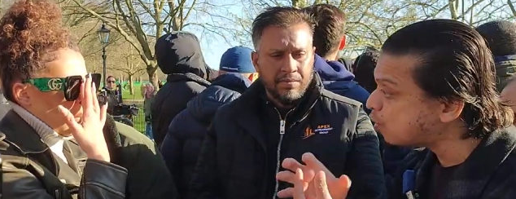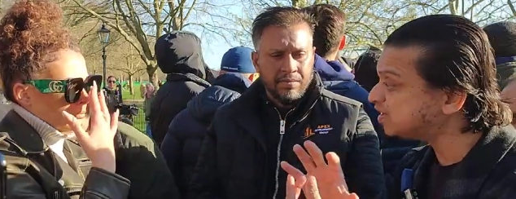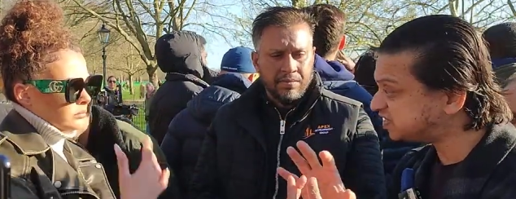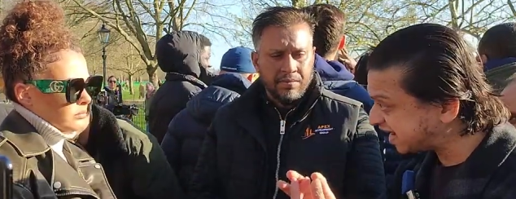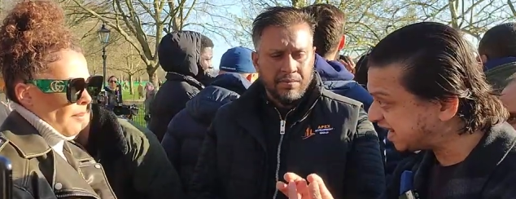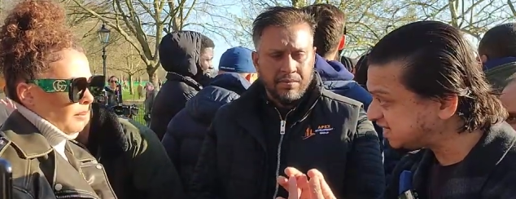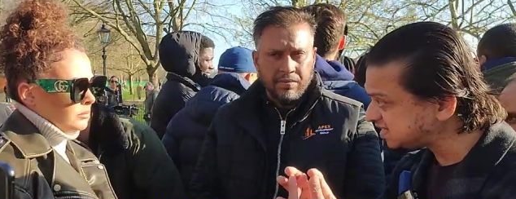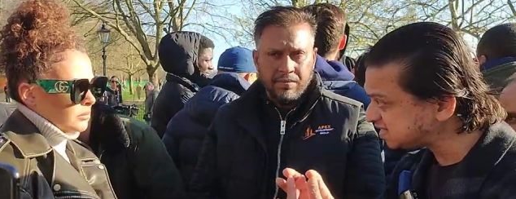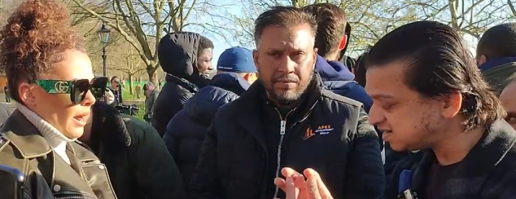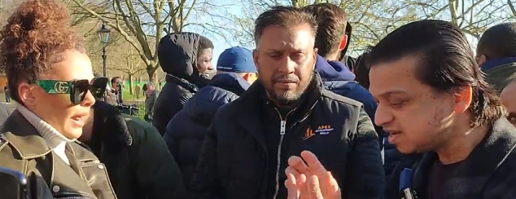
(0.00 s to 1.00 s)
Speaker 1: is the hand,
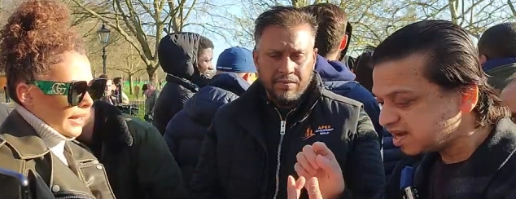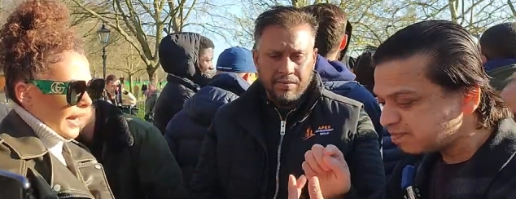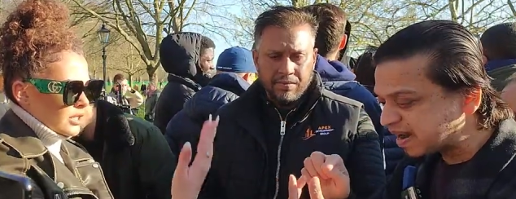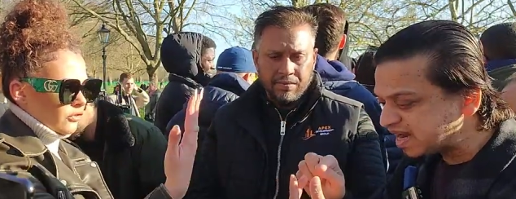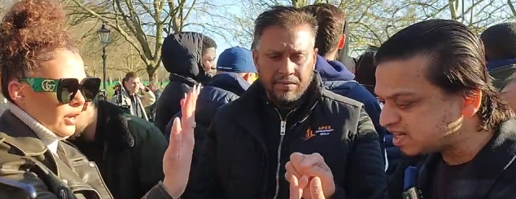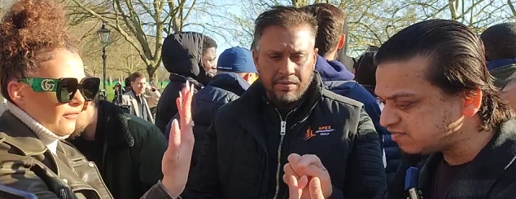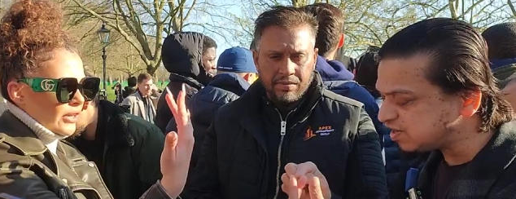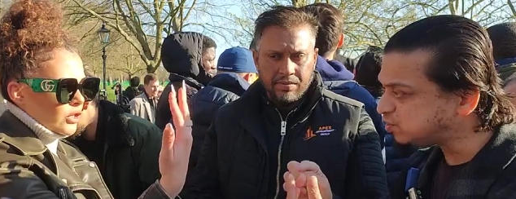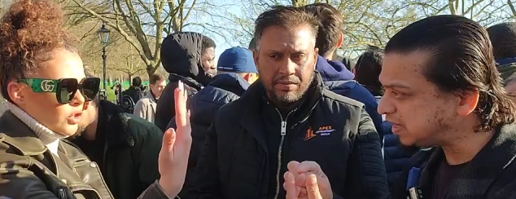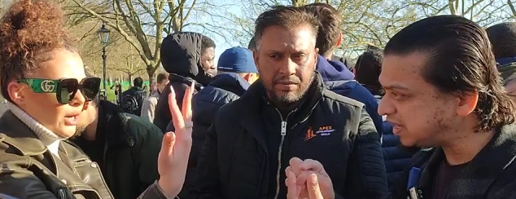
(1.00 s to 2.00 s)
but
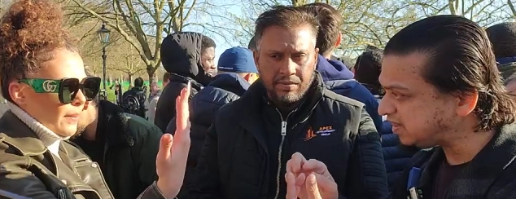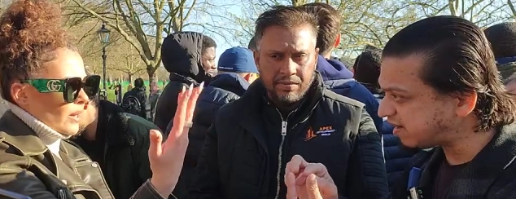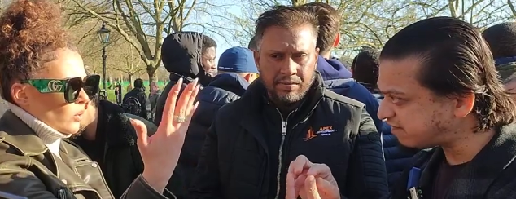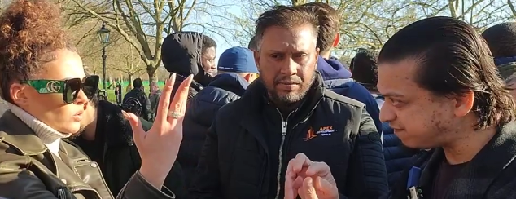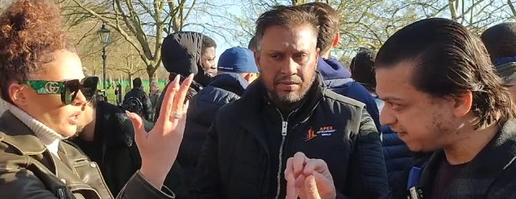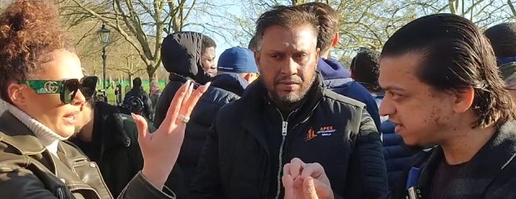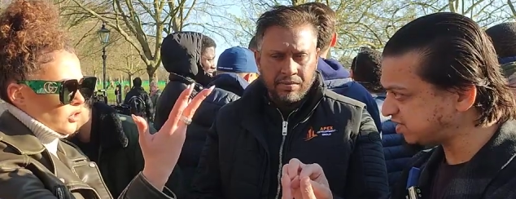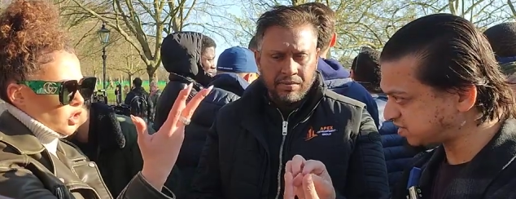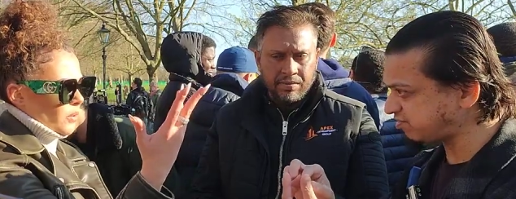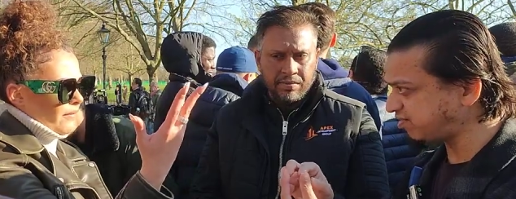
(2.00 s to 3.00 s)
individually there are
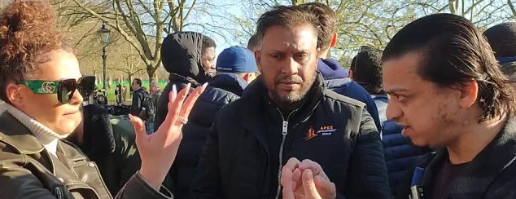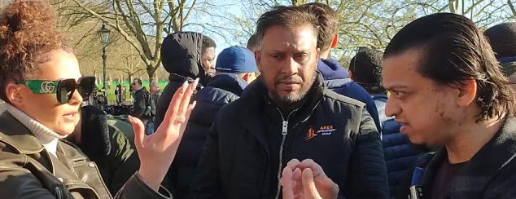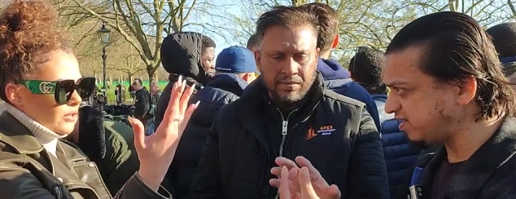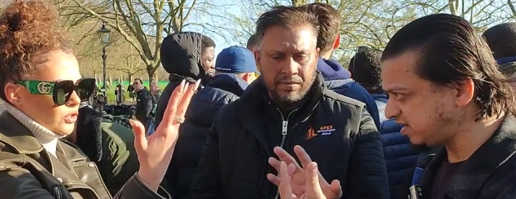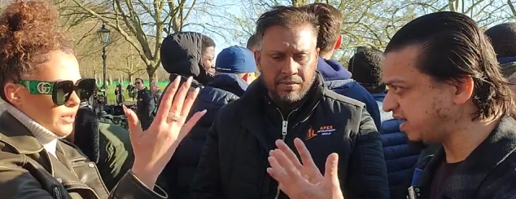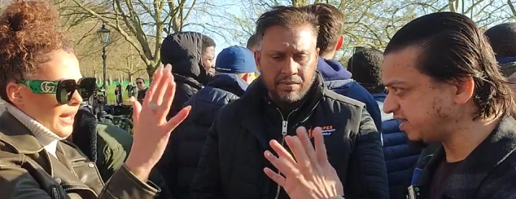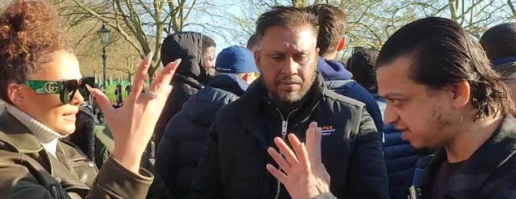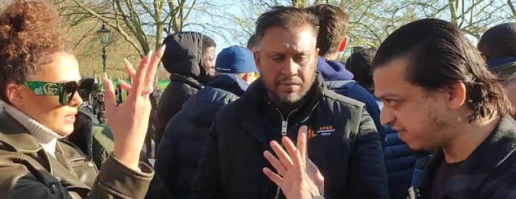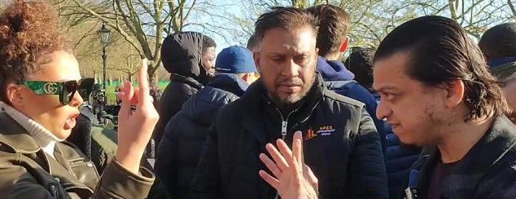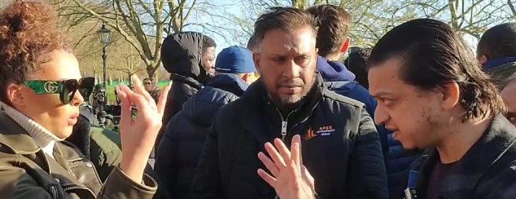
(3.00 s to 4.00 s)
fingers. Three. Yeah, there are
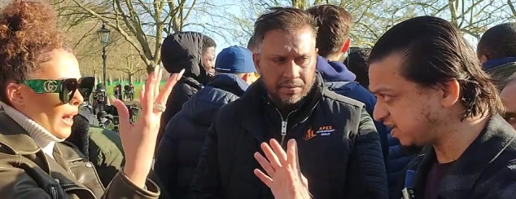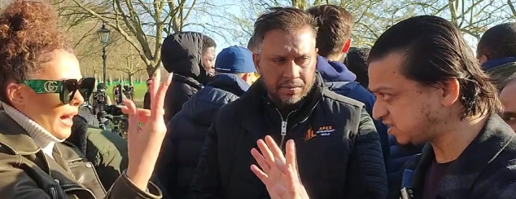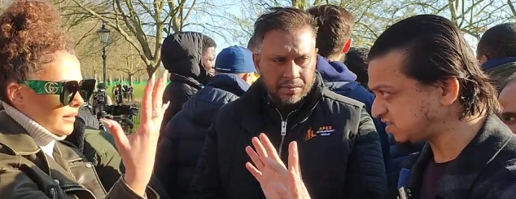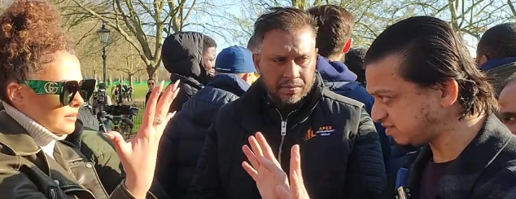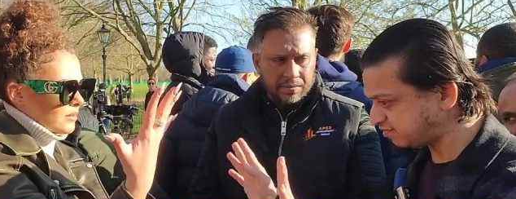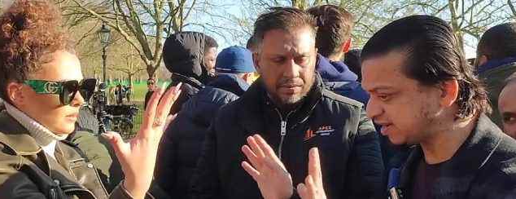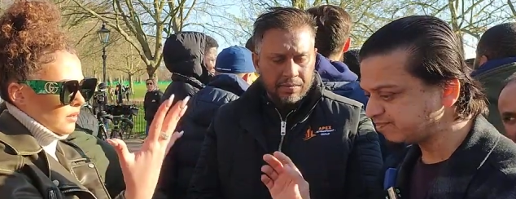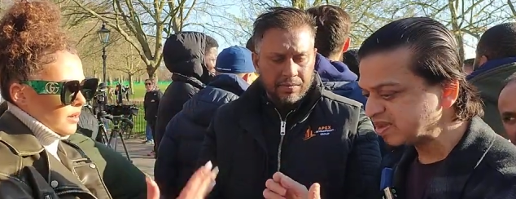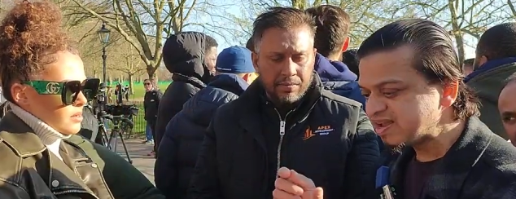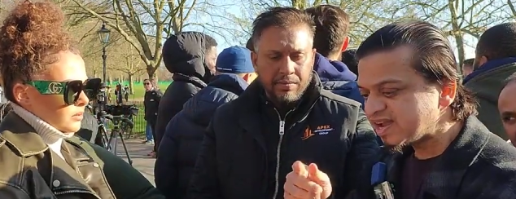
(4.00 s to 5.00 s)
5 fingers. Right.
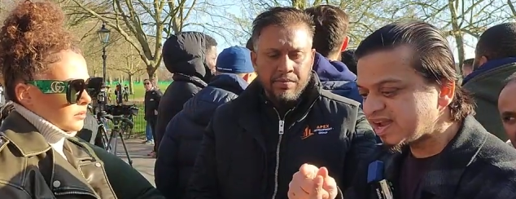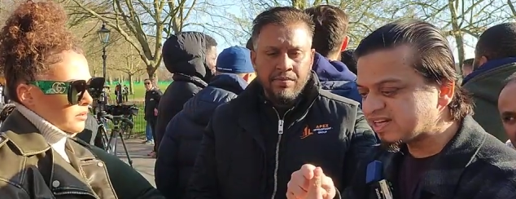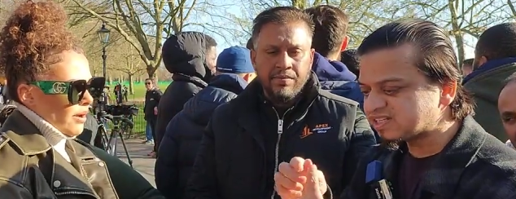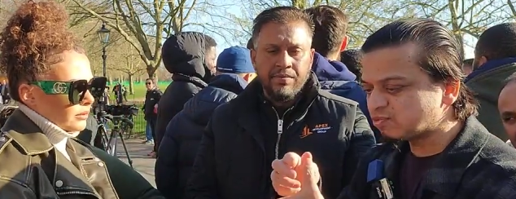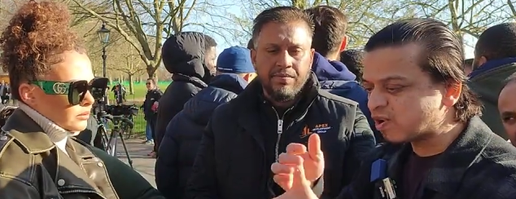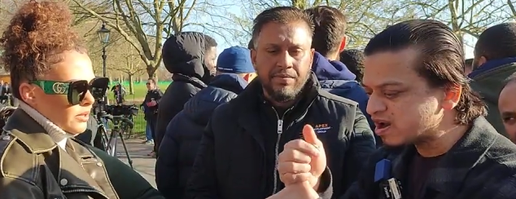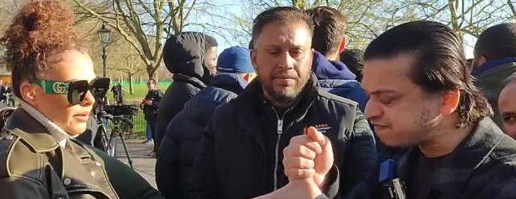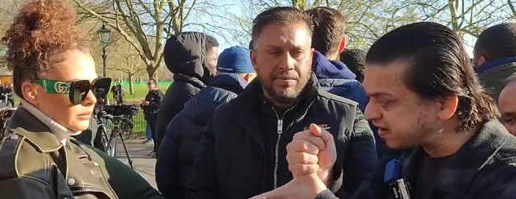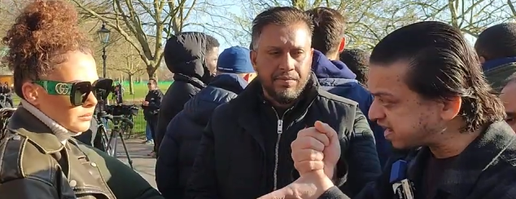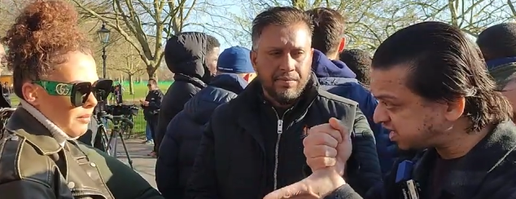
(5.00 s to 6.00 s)
Is one
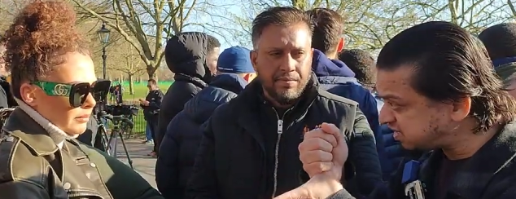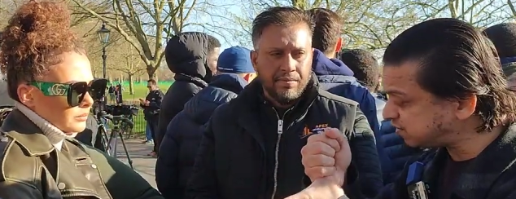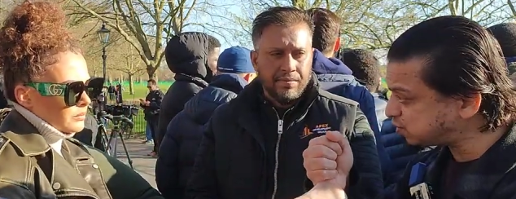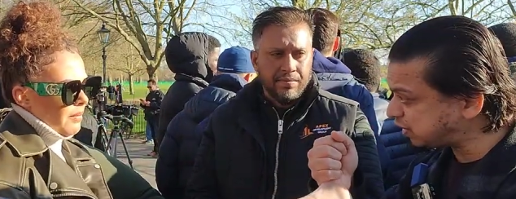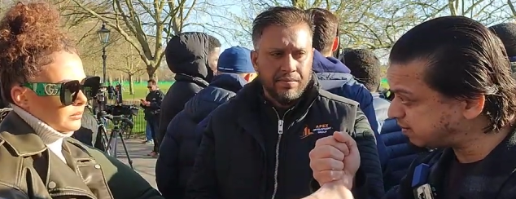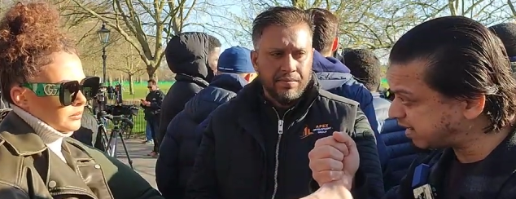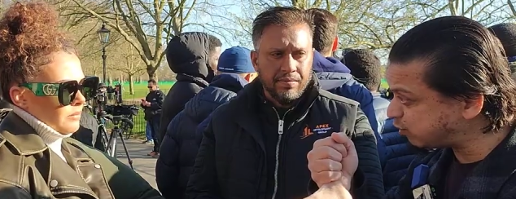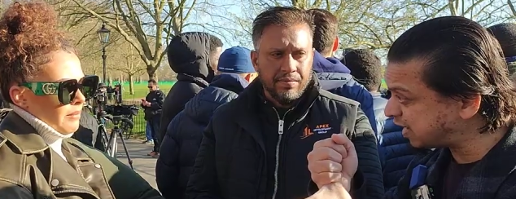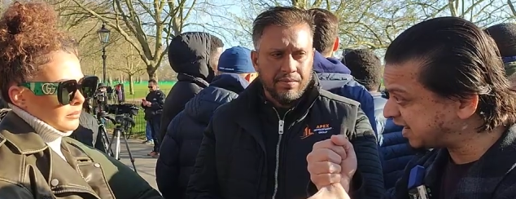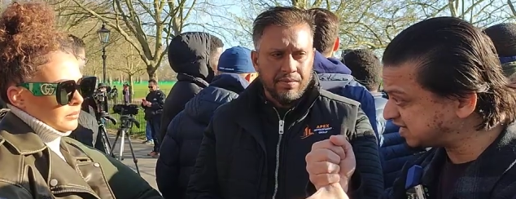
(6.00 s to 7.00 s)
finger individually my whole
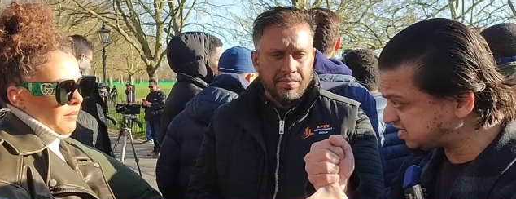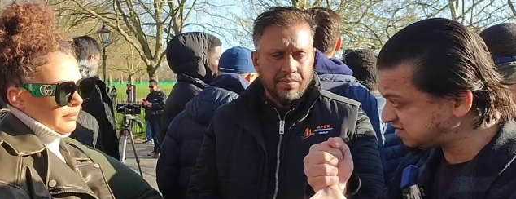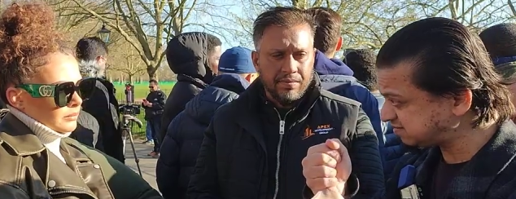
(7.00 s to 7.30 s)
hand?